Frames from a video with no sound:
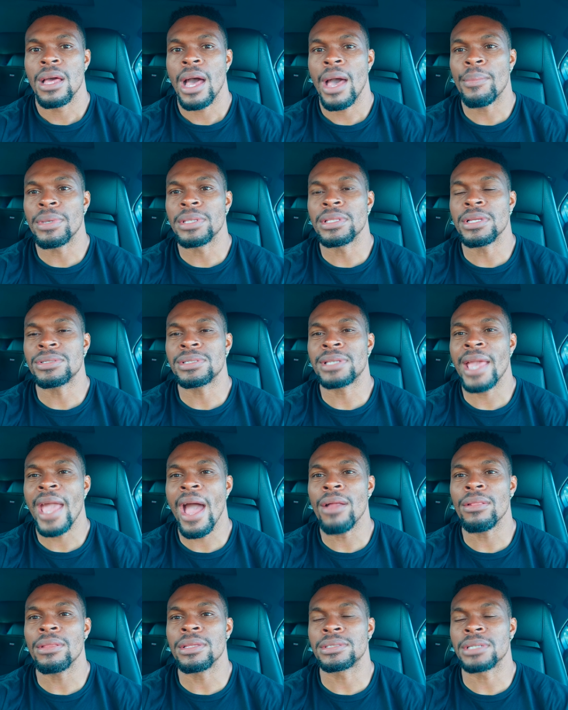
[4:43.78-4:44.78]
I mean, there's
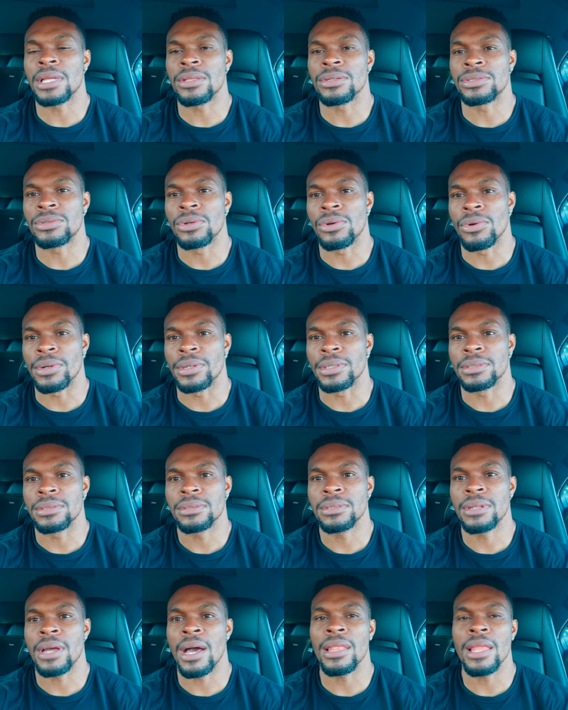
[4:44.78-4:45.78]
countless other stories.
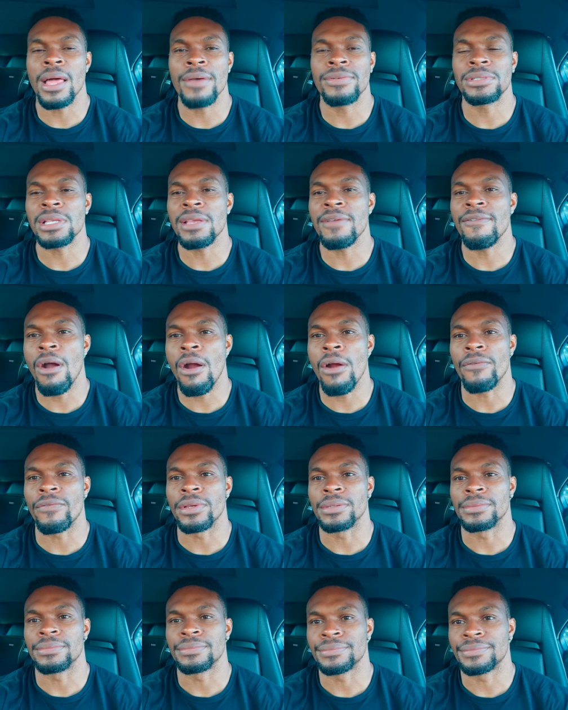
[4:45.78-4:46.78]
You know, I love Steve
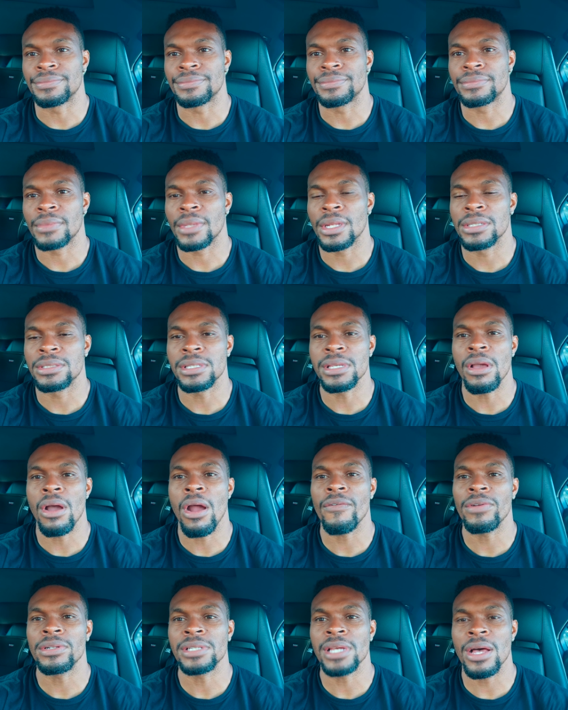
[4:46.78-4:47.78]
Harvey. Steve
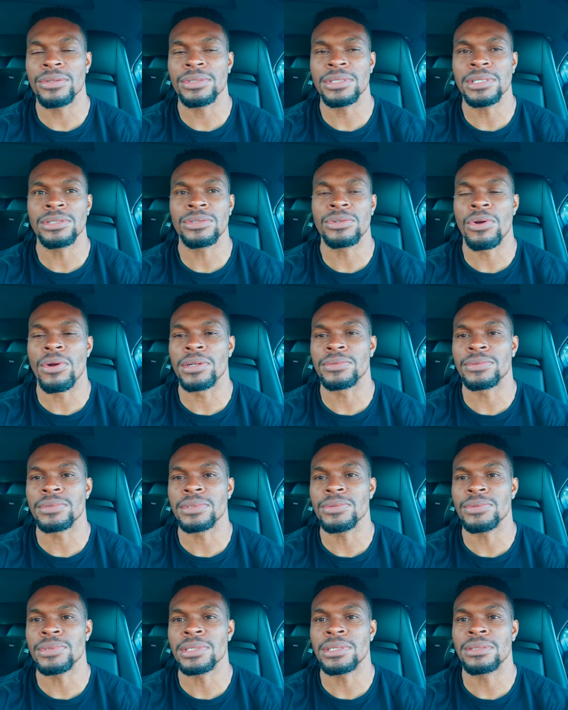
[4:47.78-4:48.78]
Harvey tells his stories when
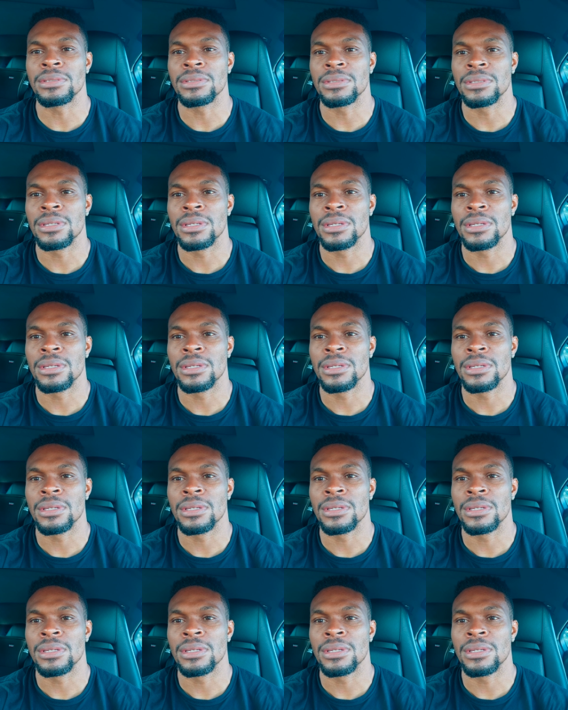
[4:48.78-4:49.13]
he was